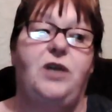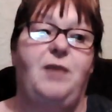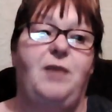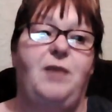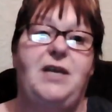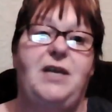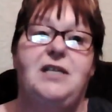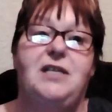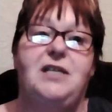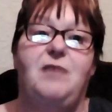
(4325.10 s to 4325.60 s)
I
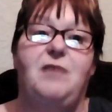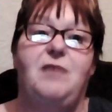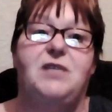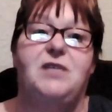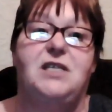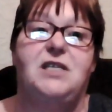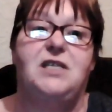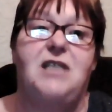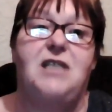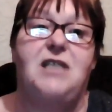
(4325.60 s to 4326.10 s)
mean, same as I
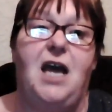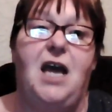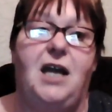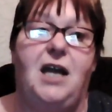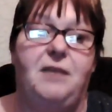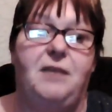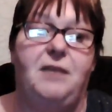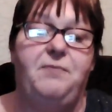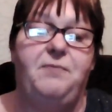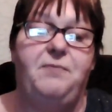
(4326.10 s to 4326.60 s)

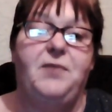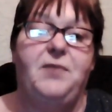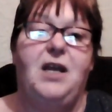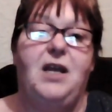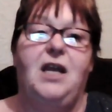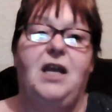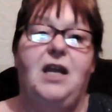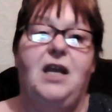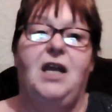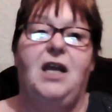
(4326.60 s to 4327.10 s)
say,
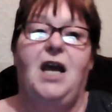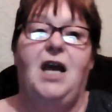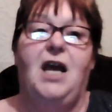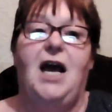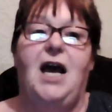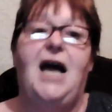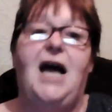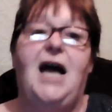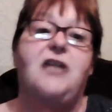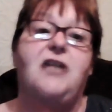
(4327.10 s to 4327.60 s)

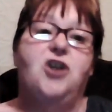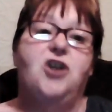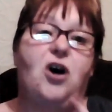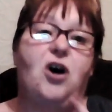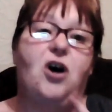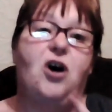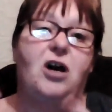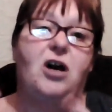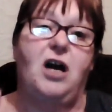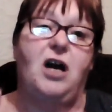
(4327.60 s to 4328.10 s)
I'd
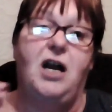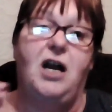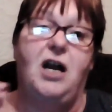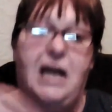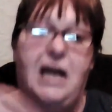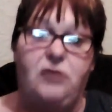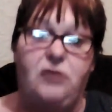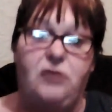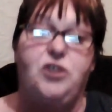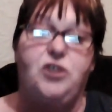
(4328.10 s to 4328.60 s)
got an
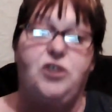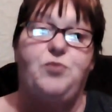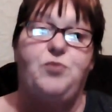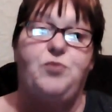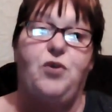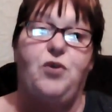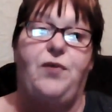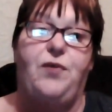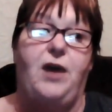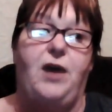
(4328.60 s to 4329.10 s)
elder
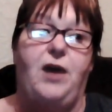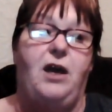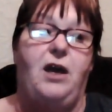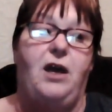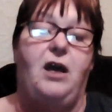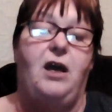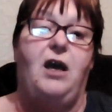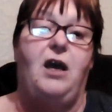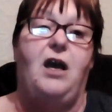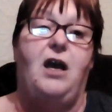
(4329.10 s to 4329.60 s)
brother,
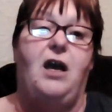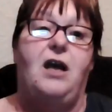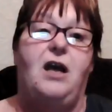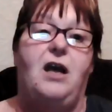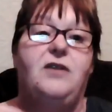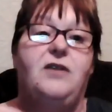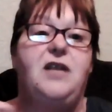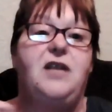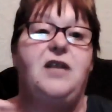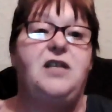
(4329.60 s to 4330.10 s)

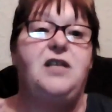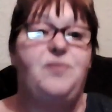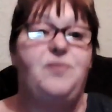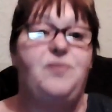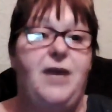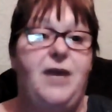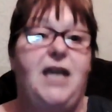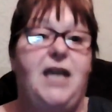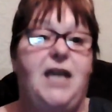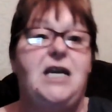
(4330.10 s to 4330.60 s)
and then there's
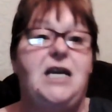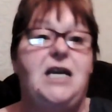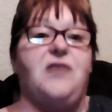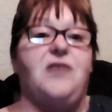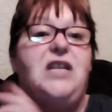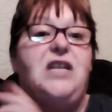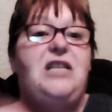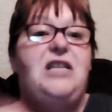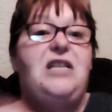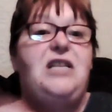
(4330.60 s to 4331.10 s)
me, and
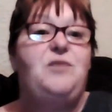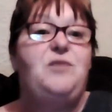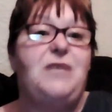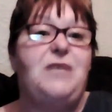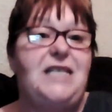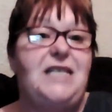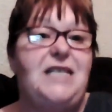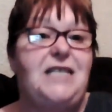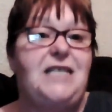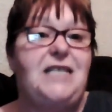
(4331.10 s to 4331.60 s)
then there's my
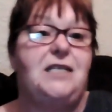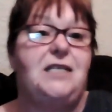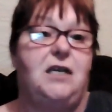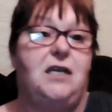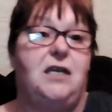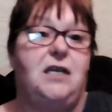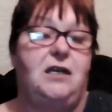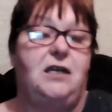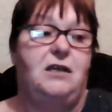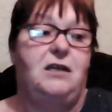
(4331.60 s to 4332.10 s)

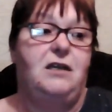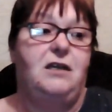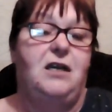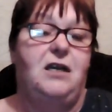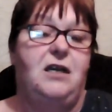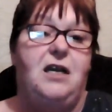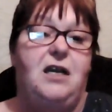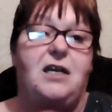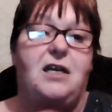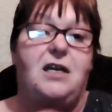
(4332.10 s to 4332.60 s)
sister.
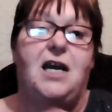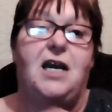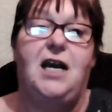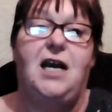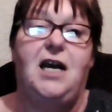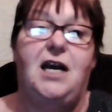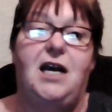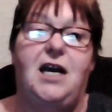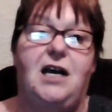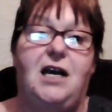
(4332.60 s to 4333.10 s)

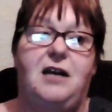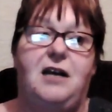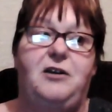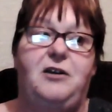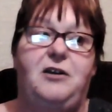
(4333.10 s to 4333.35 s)
Now,